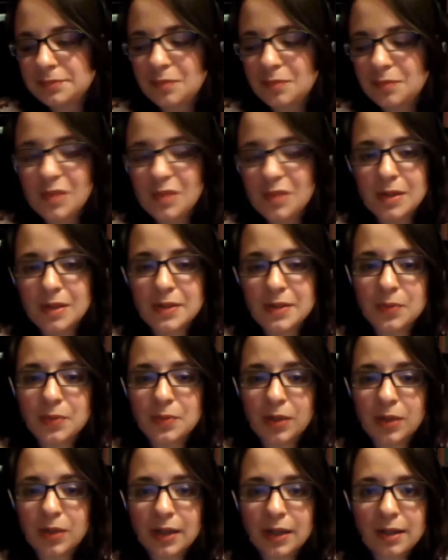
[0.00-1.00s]
this
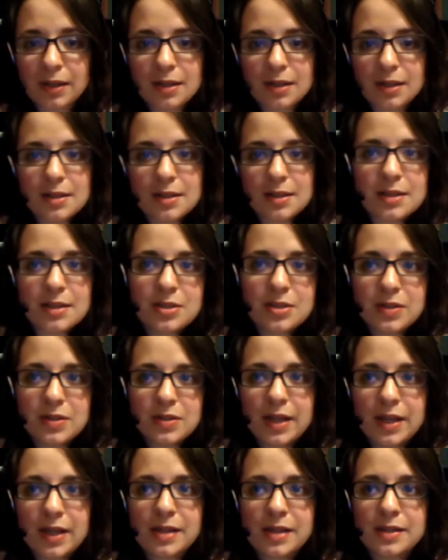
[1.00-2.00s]
one, it
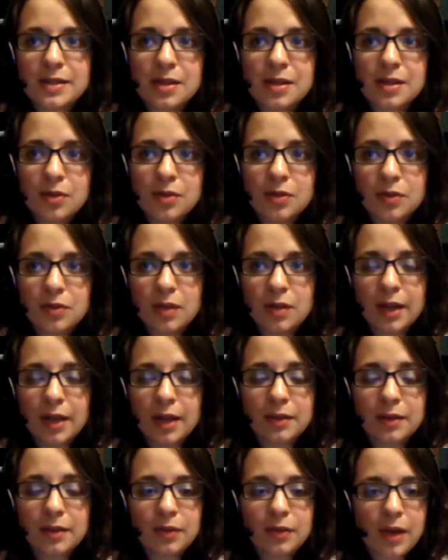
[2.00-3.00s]
just has, I
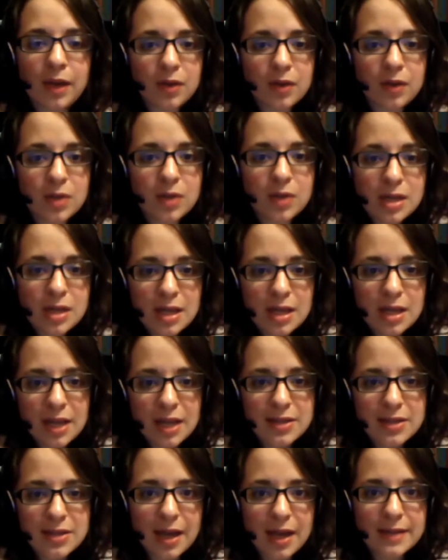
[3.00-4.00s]
love how
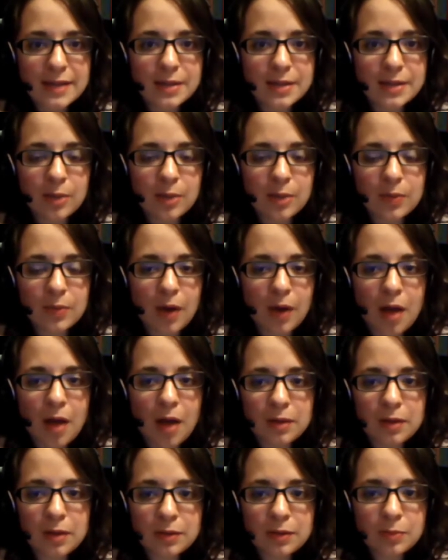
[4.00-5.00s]
it ties up
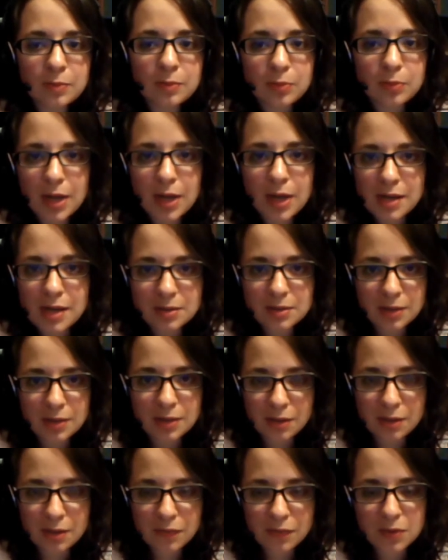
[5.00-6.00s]
all
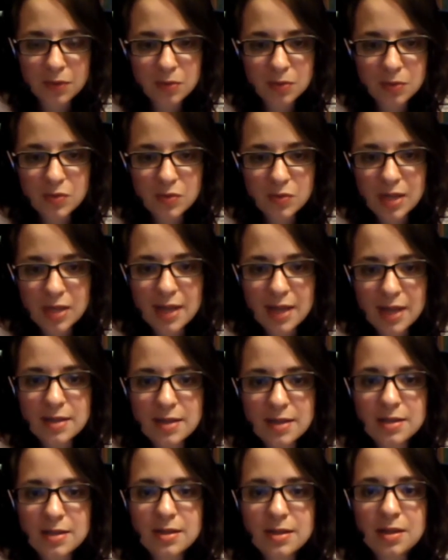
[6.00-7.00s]
practically of the loose
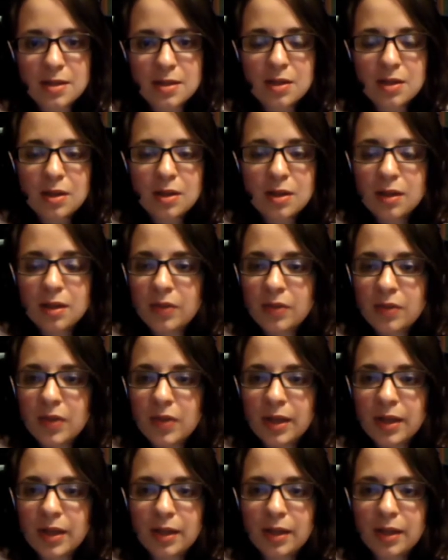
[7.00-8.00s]
ends
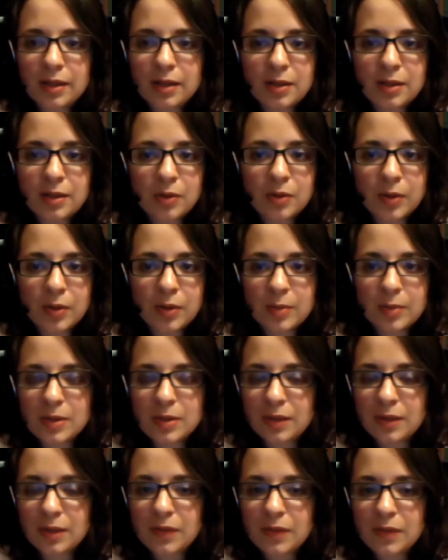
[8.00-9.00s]
that, have been
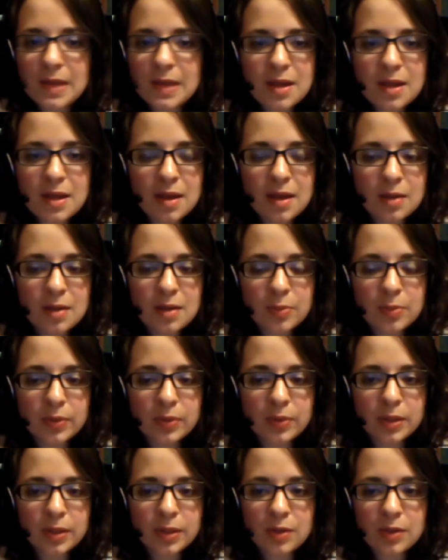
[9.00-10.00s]
left hanging in the
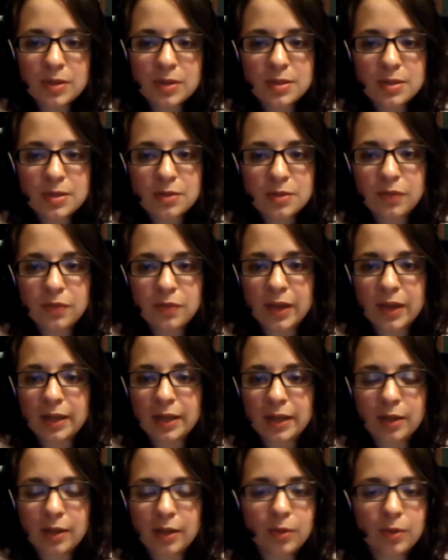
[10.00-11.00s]
book. You get to
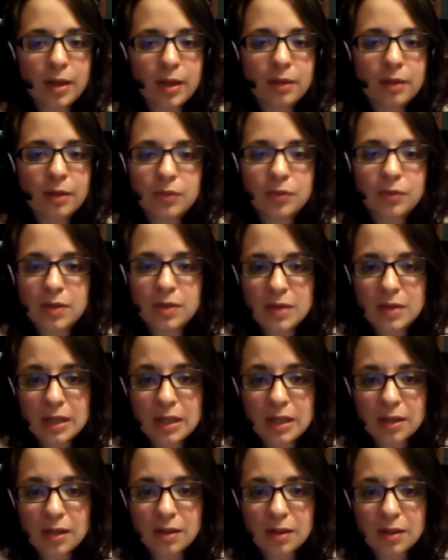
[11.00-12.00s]
find out
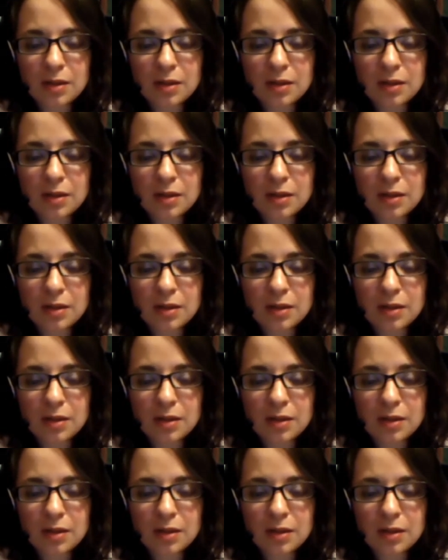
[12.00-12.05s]
everything